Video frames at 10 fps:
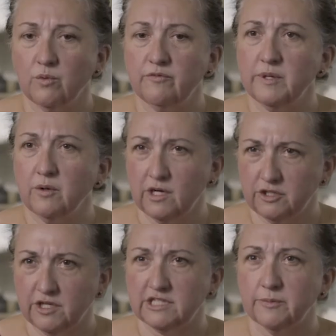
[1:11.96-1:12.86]
We've been
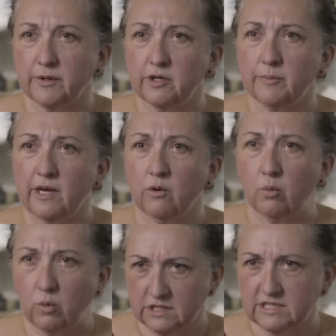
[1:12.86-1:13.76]
quite transparent about
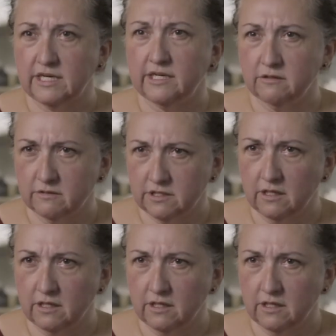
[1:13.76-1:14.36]
what study looks